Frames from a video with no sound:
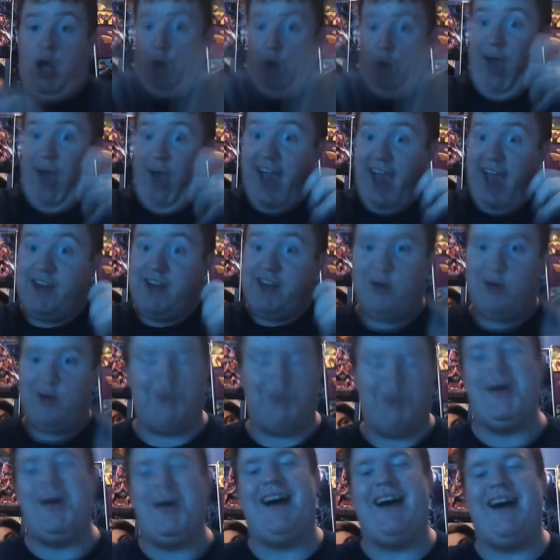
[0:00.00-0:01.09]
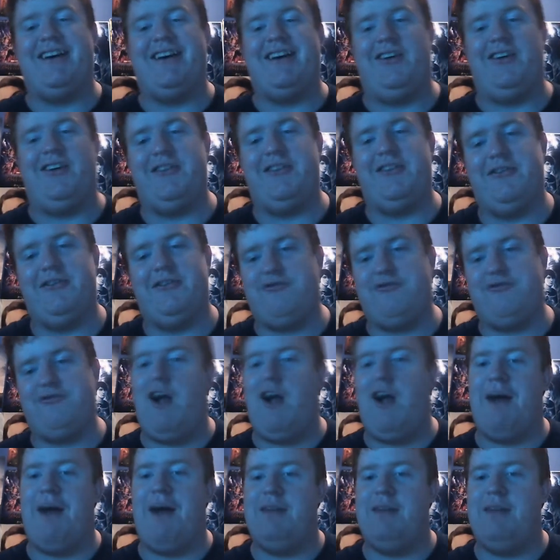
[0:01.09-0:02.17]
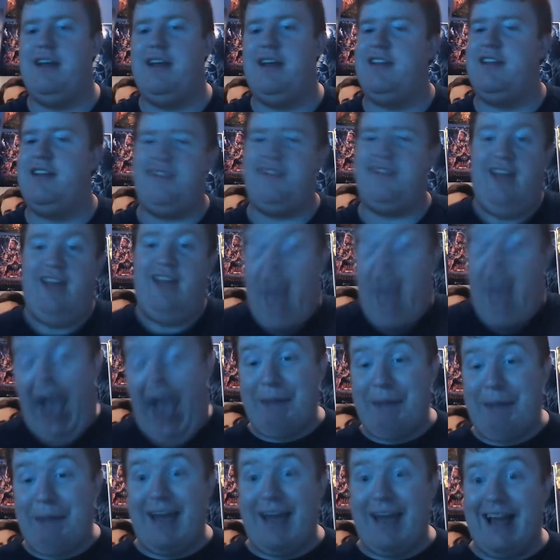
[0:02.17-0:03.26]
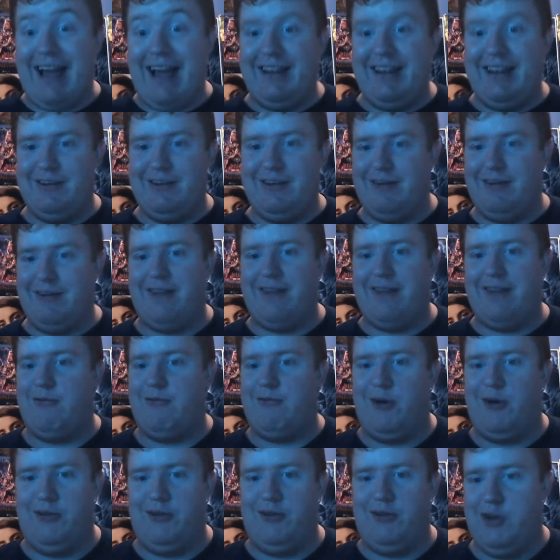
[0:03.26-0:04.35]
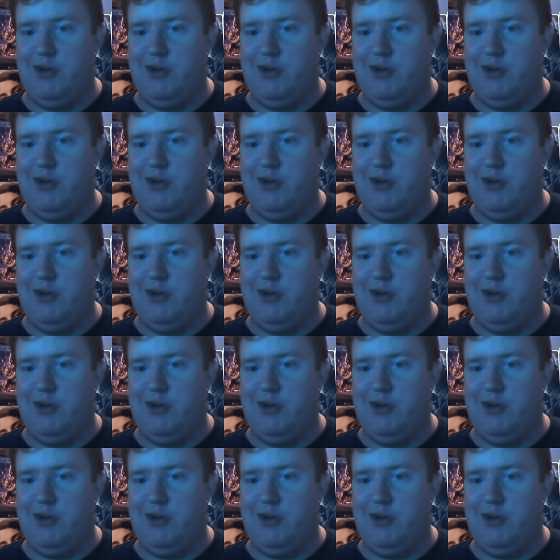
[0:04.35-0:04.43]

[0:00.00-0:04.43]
One World from Samuel One World